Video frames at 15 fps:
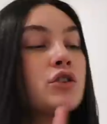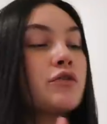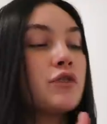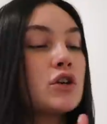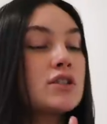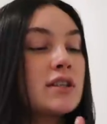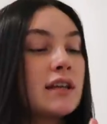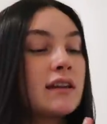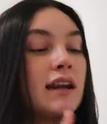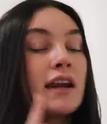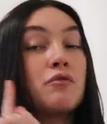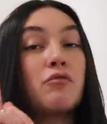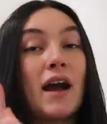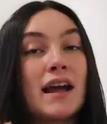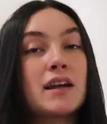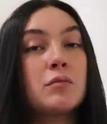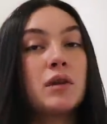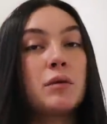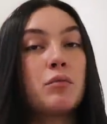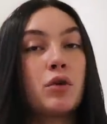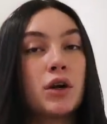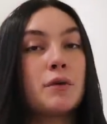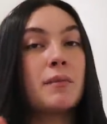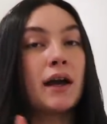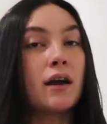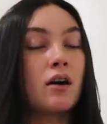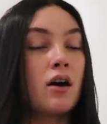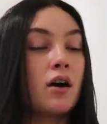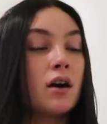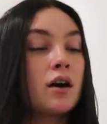so the first thing that I randomly put in my
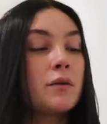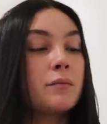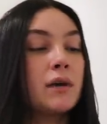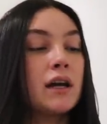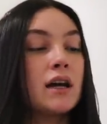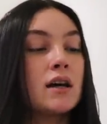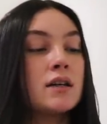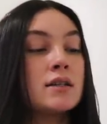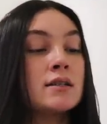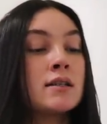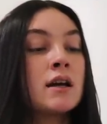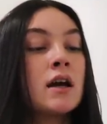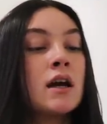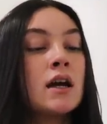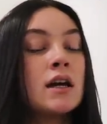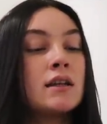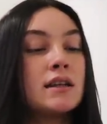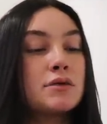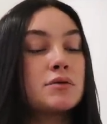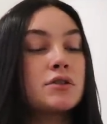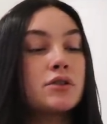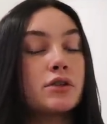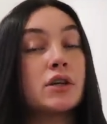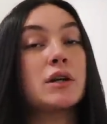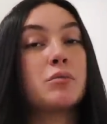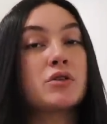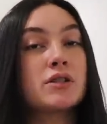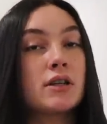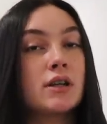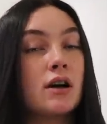cart, because this was
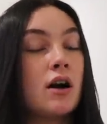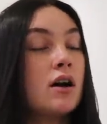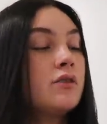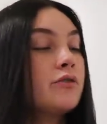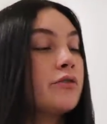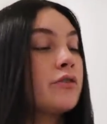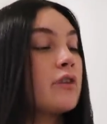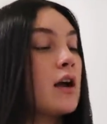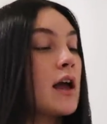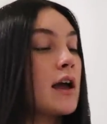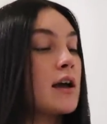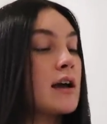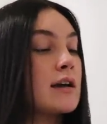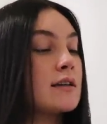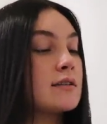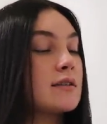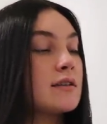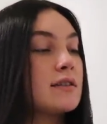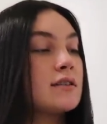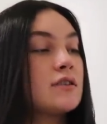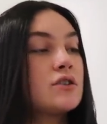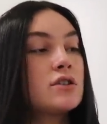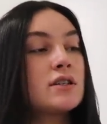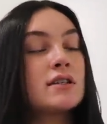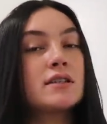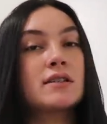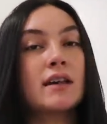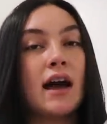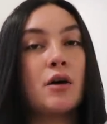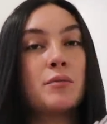30% off, and this is just a
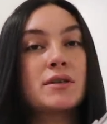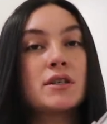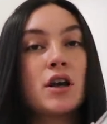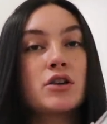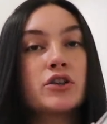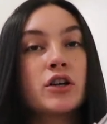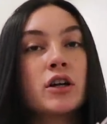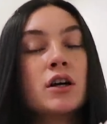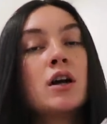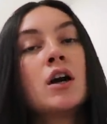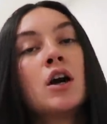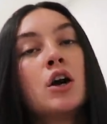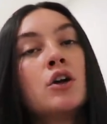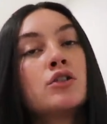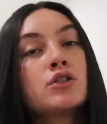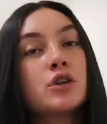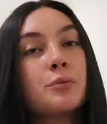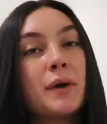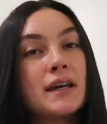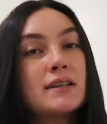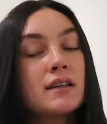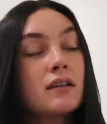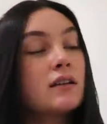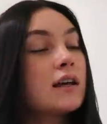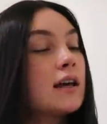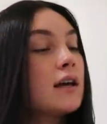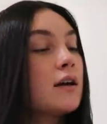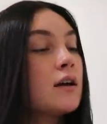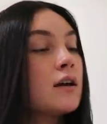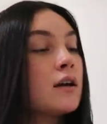scalp massager. So
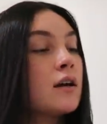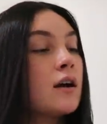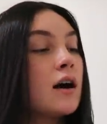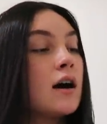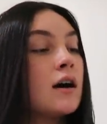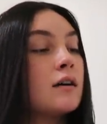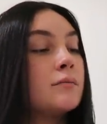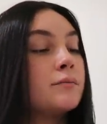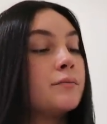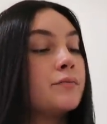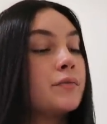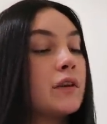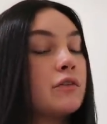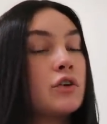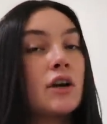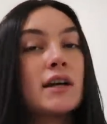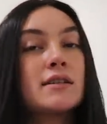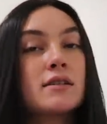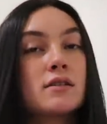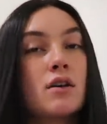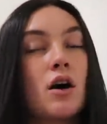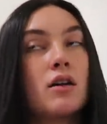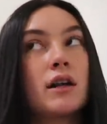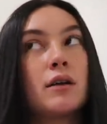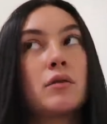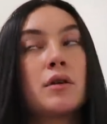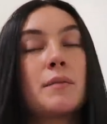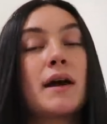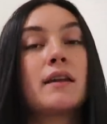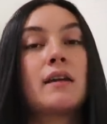basically, if you guys saw like
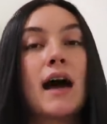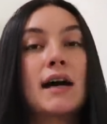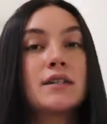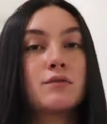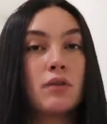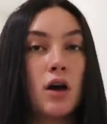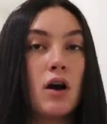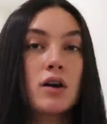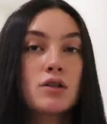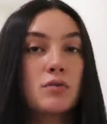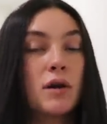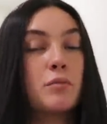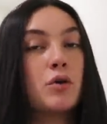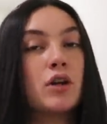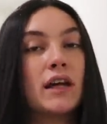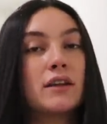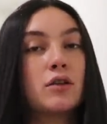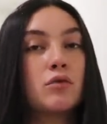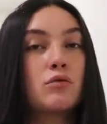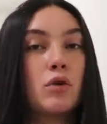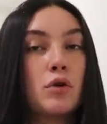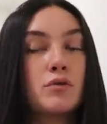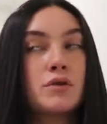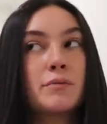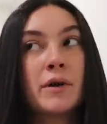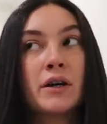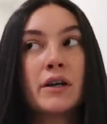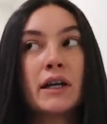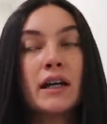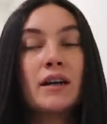one of my last vlogs where I put like the
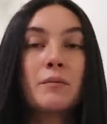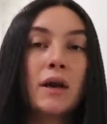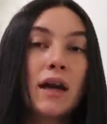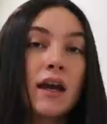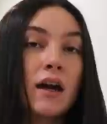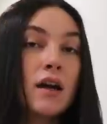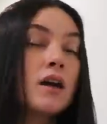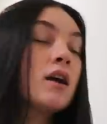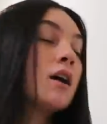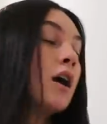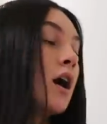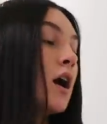rosemary in my hair,